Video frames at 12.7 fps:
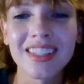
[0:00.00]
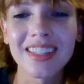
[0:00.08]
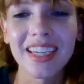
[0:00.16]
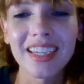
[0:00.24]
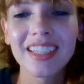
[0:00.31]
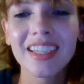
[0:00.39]
this
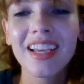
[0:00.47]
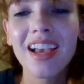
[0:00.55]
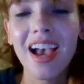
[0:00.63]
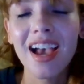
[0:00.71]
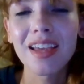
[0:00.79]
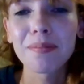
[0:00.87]
link
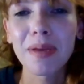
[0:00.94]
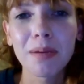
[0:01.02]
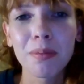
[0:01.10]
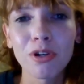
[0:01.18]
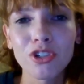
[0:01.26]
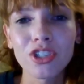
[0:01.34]
and
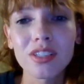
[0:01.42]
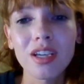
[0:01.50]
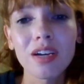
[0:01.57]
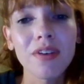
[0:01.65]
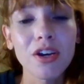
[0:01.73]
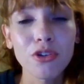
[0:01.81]
make a
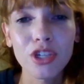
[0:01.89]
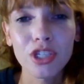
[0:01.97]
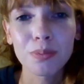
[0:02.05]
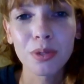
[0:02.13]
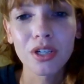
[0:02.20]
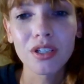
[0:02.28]
purchase of either
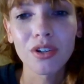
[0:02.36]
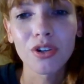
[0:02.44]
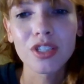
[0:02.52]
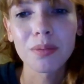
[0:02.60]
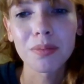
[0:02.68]
this book or